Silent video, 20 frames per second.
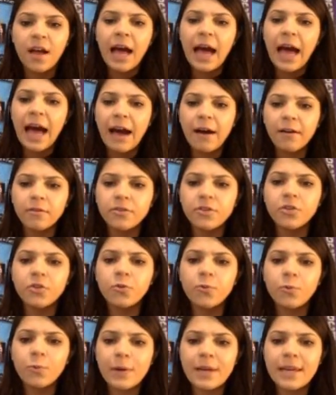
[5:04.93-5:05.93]
How
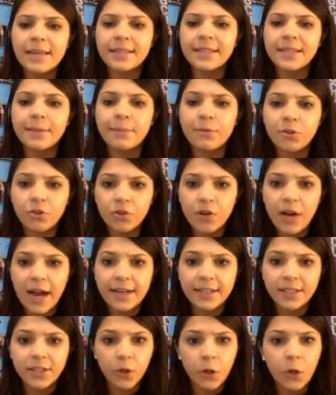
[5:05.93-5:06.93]
do we
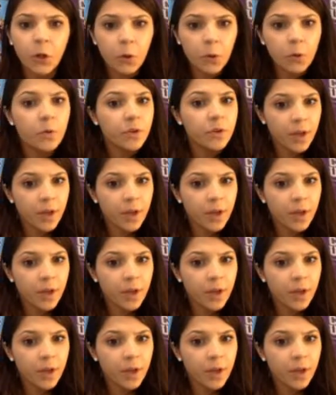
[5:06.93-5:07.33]
subtract a whole